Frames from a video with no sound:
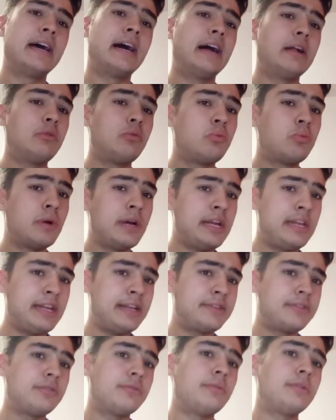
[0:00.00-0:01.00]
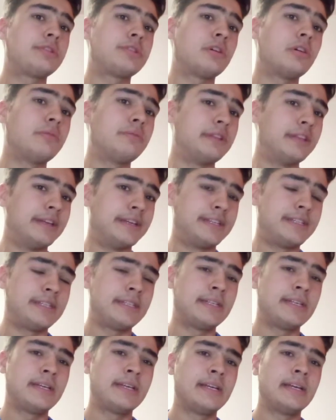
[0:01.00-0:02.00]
And we need to resolve this,